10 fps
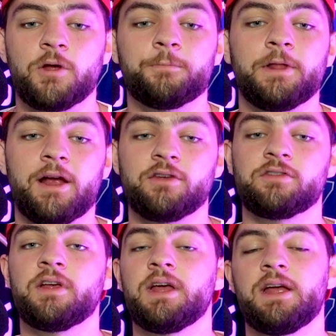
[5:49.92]
good
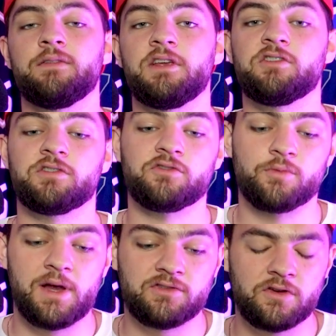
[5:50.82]
players in these
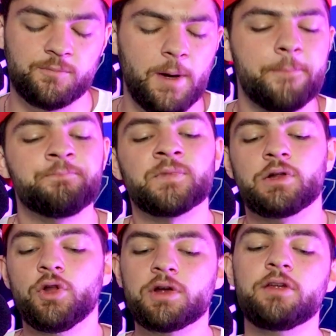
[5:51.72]
situations. But
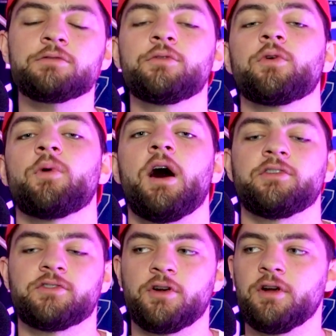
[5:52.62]
looking through the
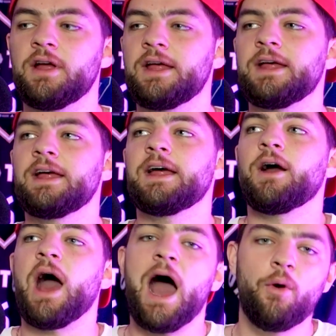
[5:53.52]
roster,
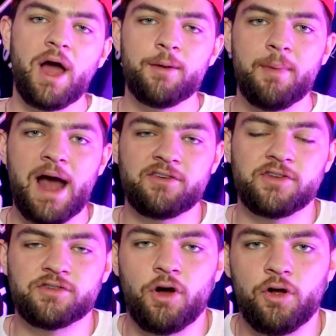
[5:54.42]
how I imagine
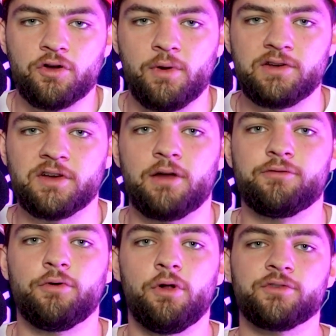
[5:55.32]
this is all going to
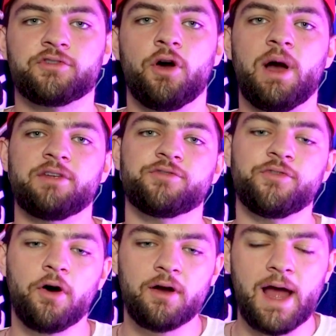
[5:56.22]
unfold. So as
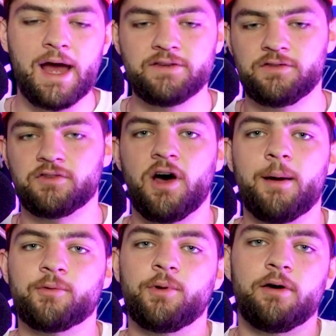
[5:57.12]
far as the
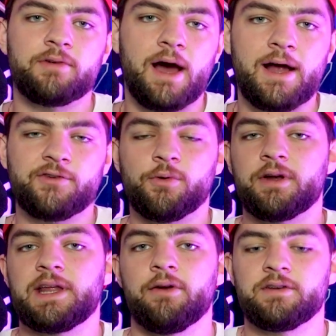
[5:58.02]
top 12 guys who are
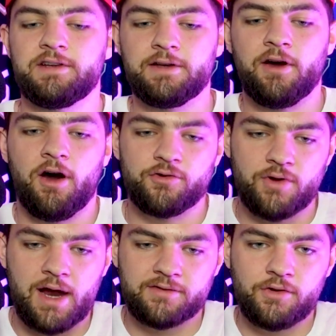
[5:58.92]
on guaranteed
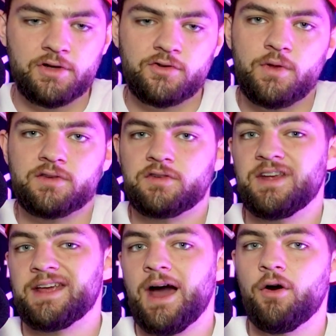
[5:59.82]
contracts, the only two that
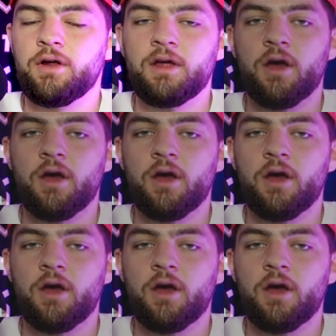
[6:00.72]
stick out